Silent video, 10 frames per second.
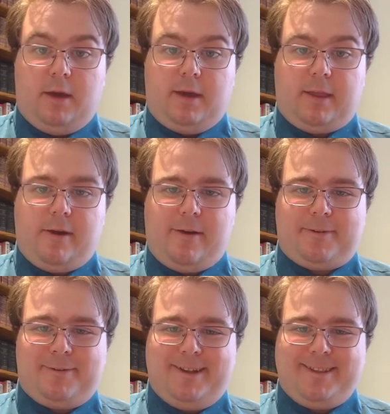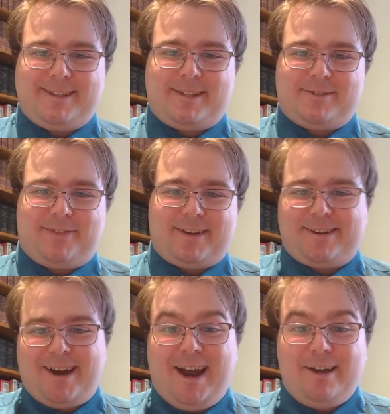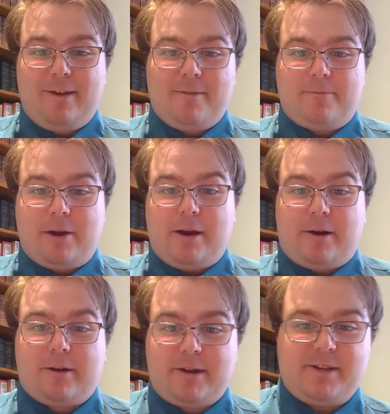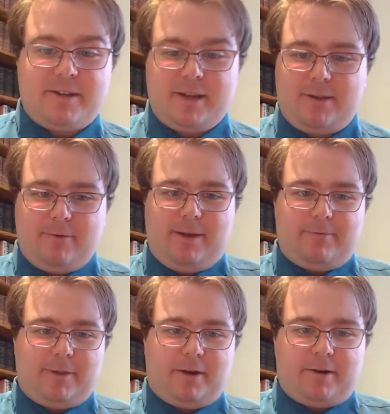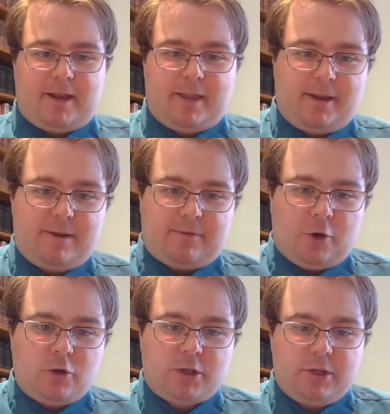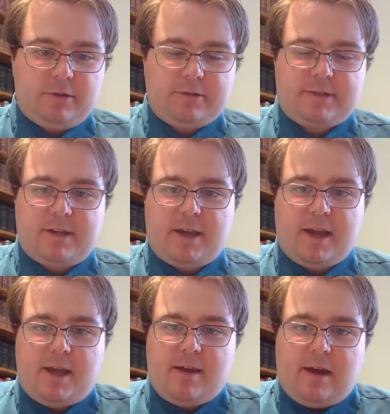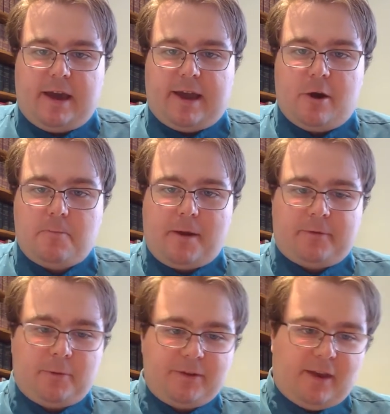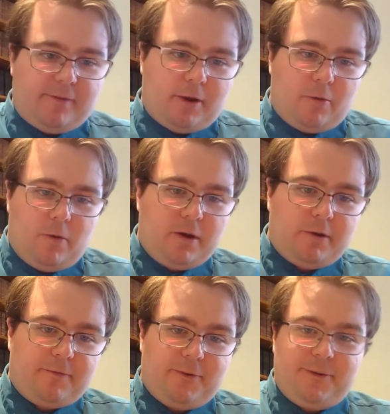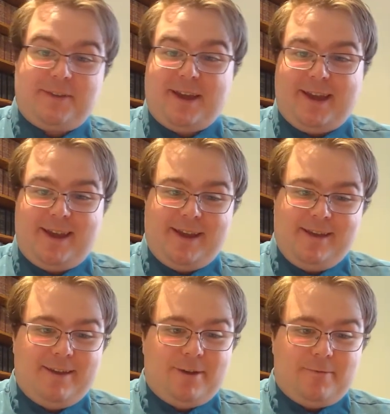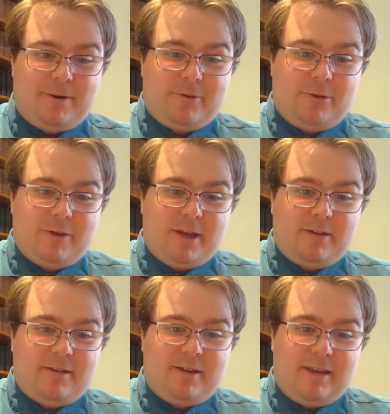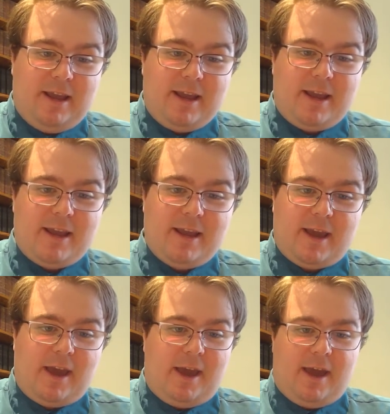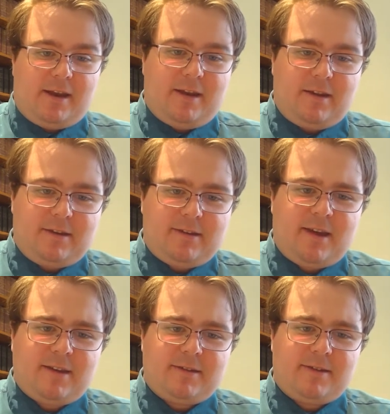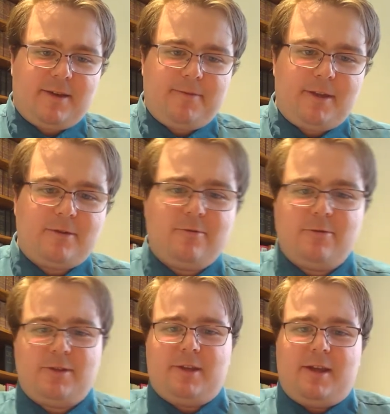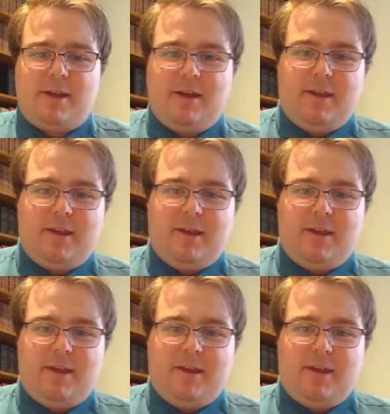Hello, everyone. This is Vicar Kyle, and we are continuing with our daily devotionals today. I hope everyone's having a wonderful day. We're looking today at a text that we usually